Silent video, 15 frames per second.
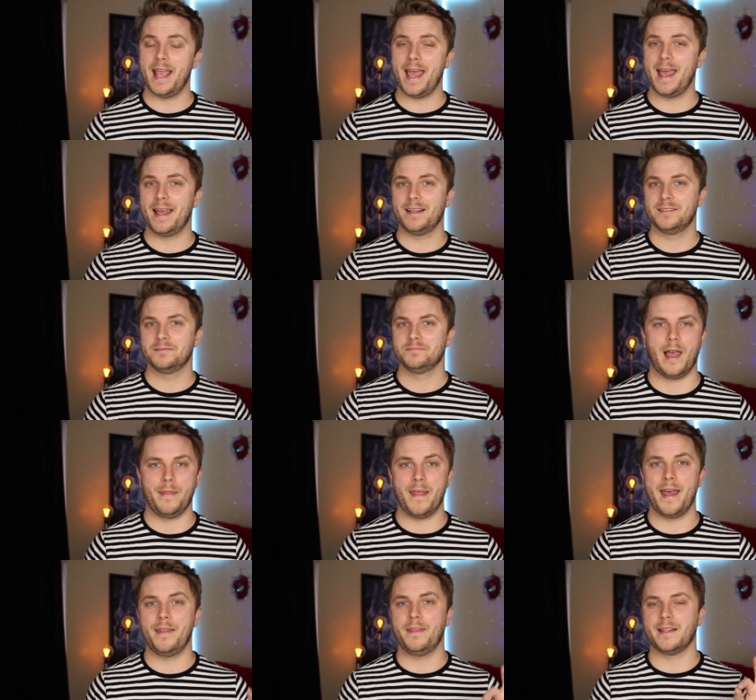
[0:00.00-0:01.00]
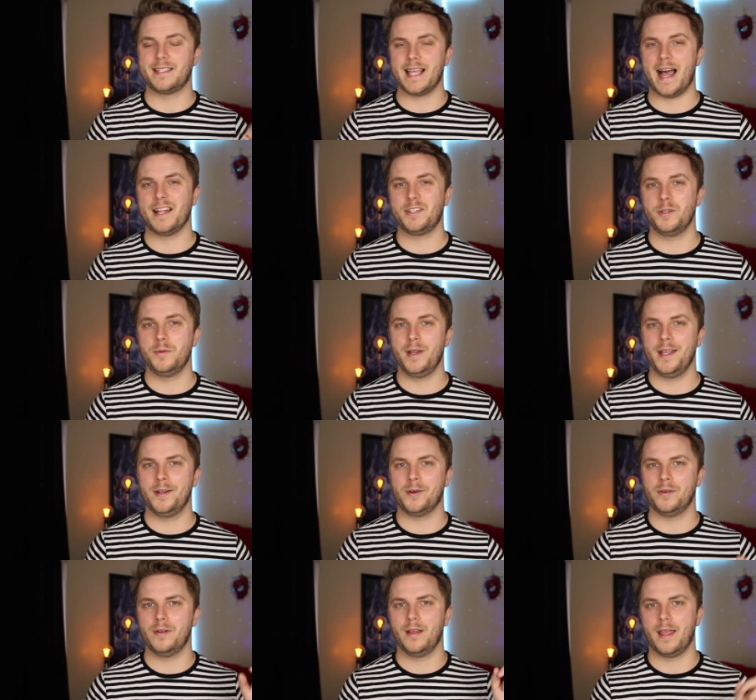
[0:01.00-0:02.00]
yeah, and then the tattoo
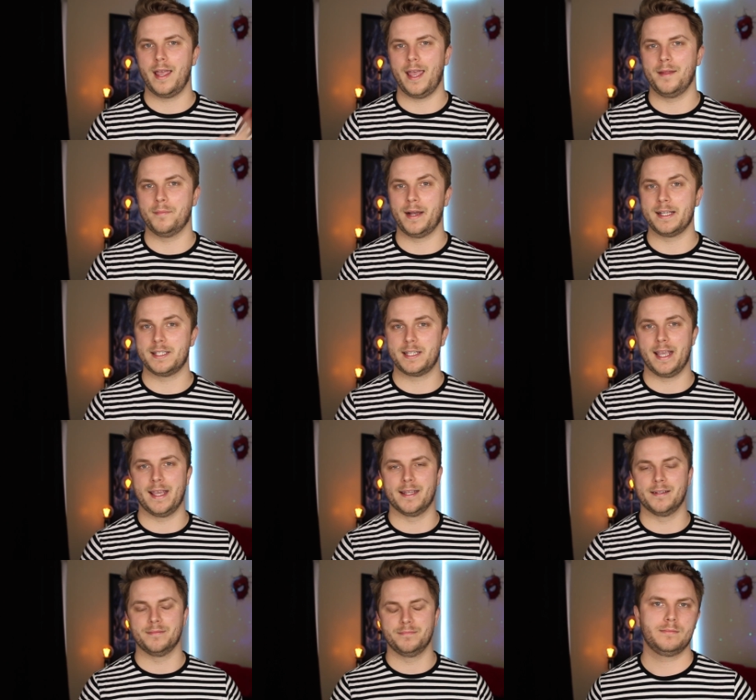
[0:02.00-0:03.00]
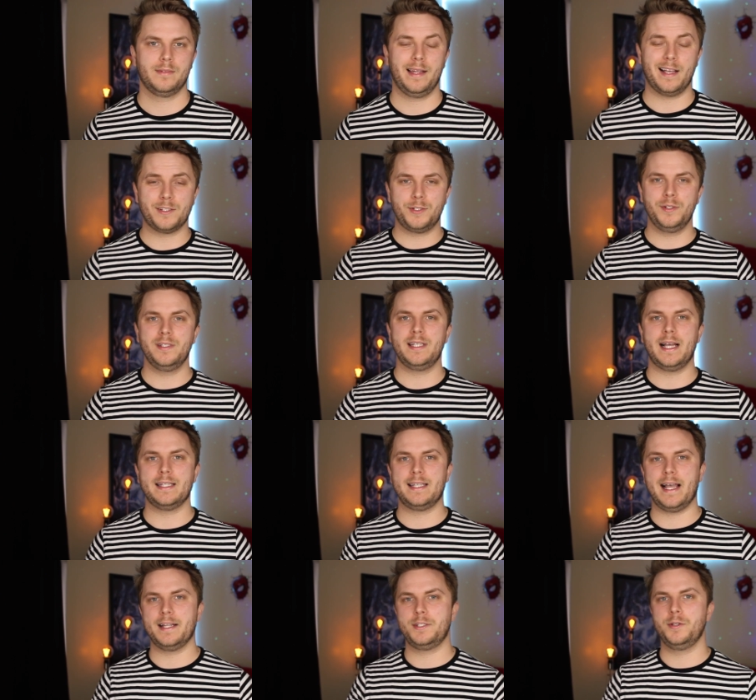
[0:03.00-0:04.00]
needle hit my skin. Now as soon as that
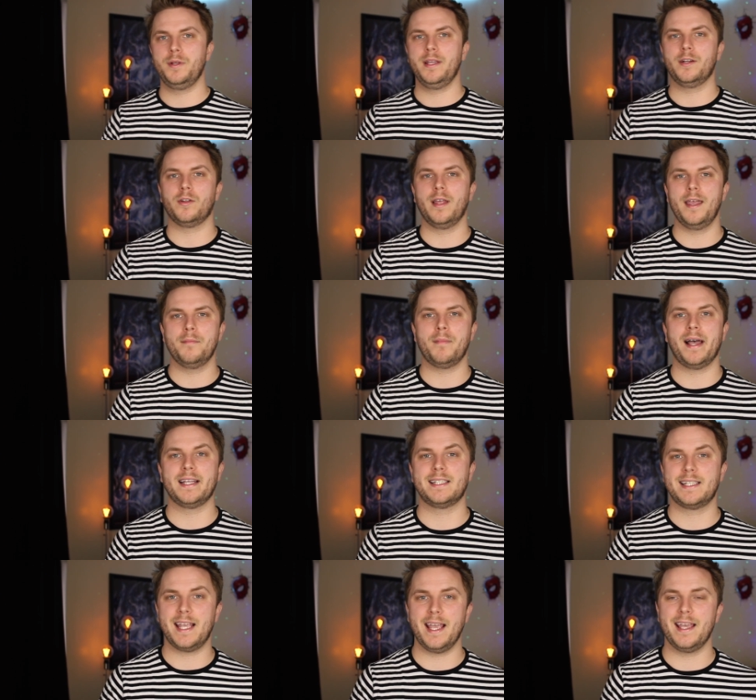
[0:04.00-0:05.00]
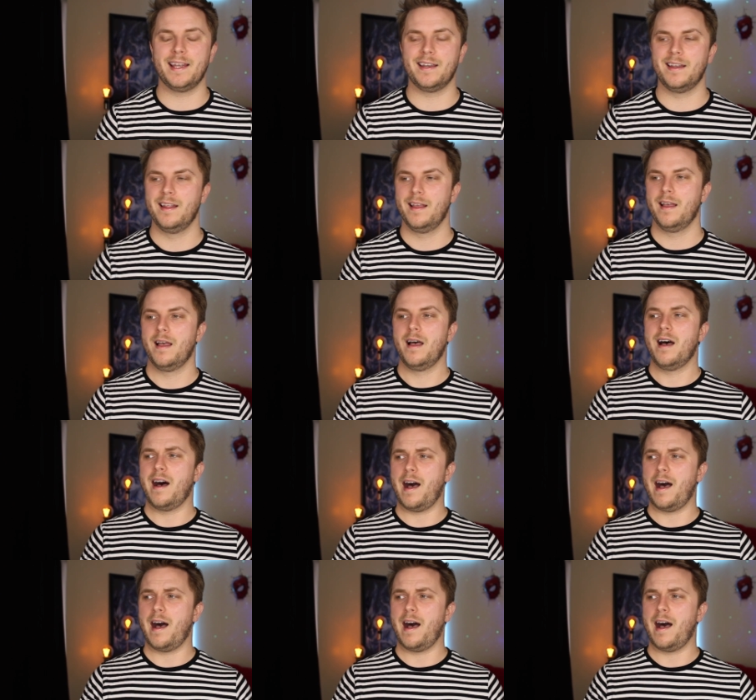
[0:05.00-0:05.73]
tattoo needle hit my skin,